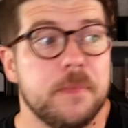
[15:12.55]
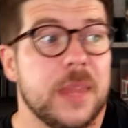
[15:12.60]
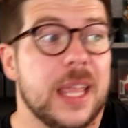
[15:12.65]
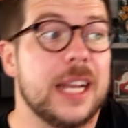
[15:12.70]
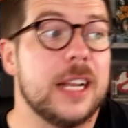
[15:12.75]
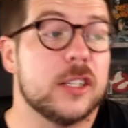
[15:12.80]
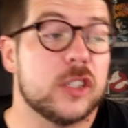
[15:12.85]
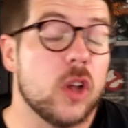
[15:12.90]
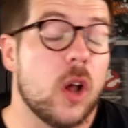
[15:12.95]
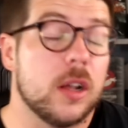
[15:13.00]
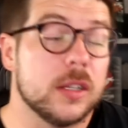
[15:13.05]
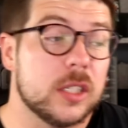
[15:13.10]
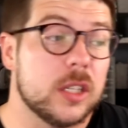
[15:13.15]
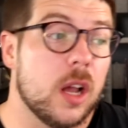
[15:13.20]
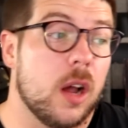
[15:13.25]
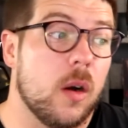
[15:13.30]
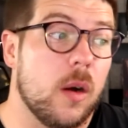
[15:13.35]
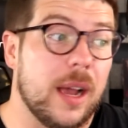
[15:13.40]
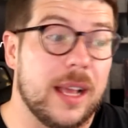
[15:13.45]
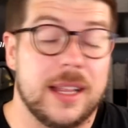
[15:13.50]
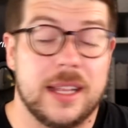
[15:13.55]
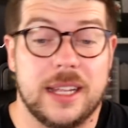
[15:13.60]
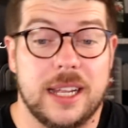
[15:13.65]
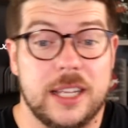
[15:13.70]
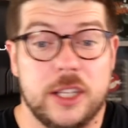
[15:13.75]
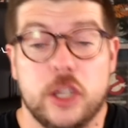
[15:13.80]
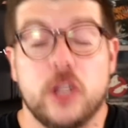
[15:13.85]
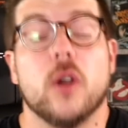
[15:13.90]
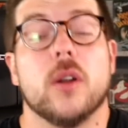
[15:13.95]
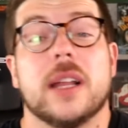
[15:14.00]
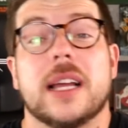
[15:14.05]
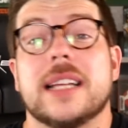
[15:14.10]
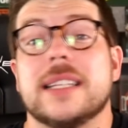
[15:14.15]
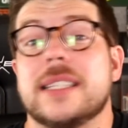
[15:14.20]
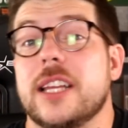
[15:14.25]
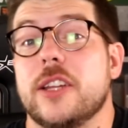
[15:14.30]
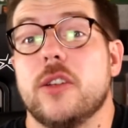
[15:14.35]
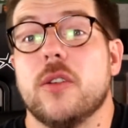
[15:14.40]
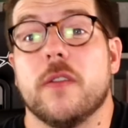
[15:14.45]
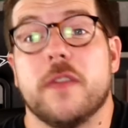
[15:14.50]
And it's also, you don't, like I
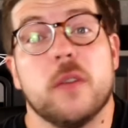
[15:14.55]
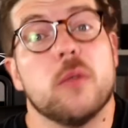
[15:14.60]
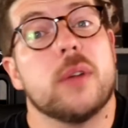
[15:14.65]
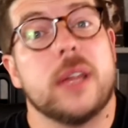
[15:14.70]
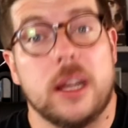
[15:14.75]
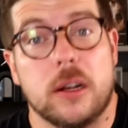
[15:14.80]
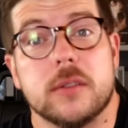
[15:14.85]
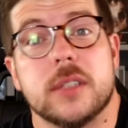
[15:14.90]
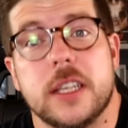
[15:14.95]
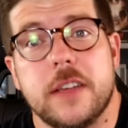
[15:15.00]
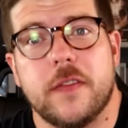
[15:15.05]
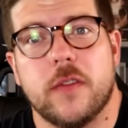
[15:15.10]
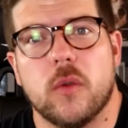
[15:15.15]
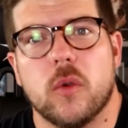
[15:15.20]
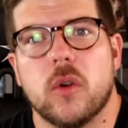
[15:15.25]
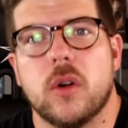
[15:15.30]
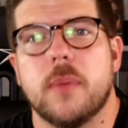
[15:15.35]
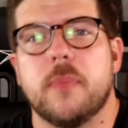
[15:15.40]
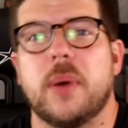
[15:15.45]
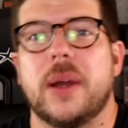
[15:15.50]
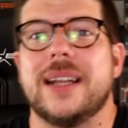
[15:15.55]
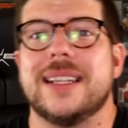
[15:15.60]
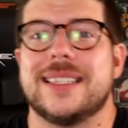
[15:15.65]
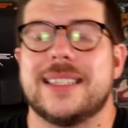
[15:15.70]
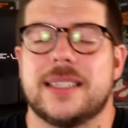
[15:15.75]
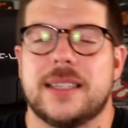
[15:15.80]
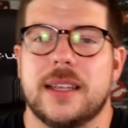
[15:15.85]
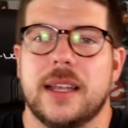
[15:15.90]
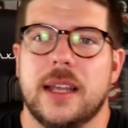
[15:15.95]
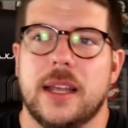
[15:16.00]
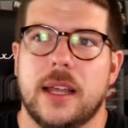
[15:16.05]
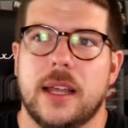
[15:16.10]
said, you don't feel guilty for her, but it's